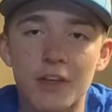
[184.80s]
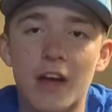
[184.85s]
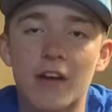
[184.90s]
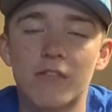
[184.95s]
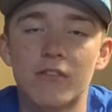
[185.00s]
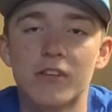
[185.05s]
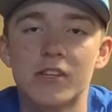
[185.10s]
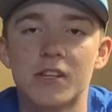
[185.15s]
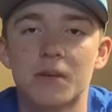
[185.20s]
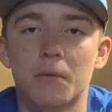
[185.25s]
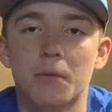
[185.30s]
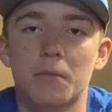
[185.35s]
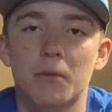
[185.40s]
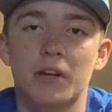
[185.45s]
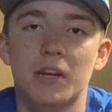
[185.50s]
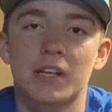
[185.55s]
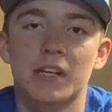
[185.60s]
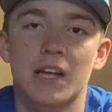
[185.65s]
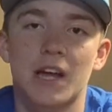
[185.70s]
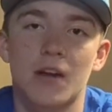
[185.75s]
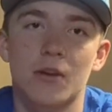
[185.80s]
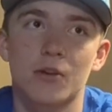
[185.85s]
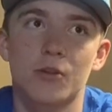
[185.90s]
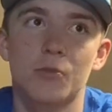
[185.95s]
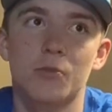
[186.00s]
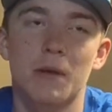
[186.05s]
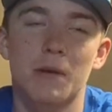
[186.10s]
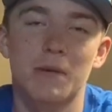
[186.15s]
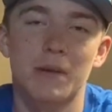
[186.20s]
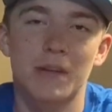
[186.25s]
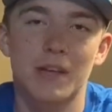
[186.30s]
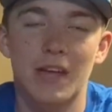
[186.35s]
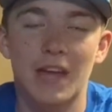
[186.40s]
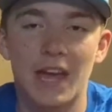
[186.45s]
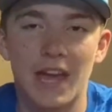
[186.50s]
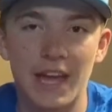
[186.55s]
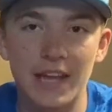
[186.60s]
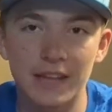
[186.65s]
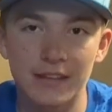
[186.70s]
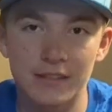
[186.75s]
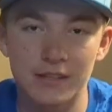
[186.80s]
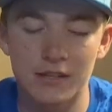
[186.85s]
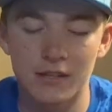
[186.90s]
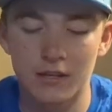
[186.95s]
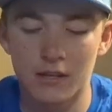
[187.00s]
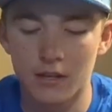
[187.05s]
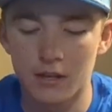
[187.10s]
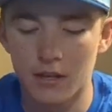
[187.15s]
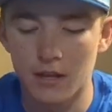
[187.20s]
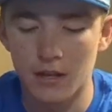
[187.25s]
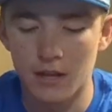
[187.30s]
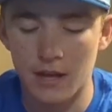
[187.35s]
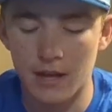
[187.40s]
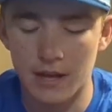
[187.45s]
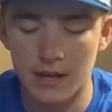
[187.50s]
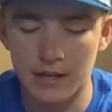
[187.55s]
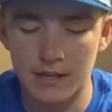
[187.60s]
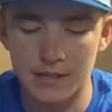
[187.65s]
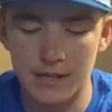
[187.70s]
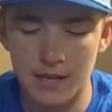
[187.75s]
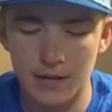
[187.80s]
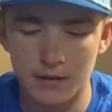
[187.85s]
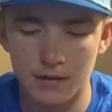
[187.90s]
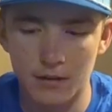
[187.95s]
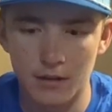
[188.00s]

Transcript: that reason, I'm gonna bring it down to maybe an 8 out of 10,